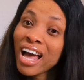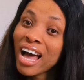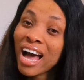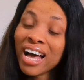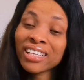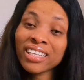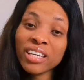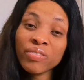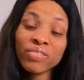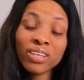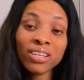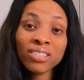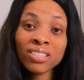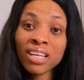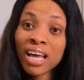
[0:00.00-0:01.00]
and if
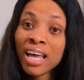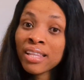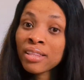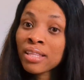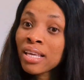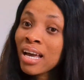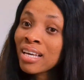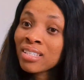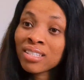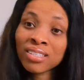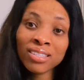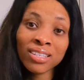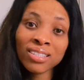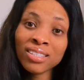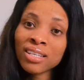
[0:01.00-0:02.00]
there is any
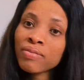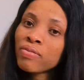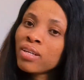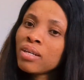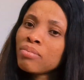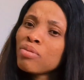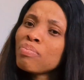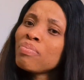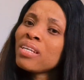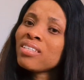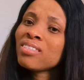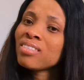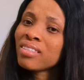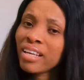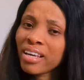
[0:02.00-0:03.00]
assistance available
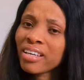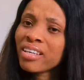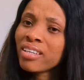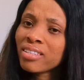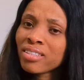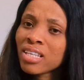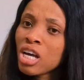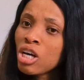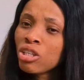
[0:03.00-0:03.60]
please take it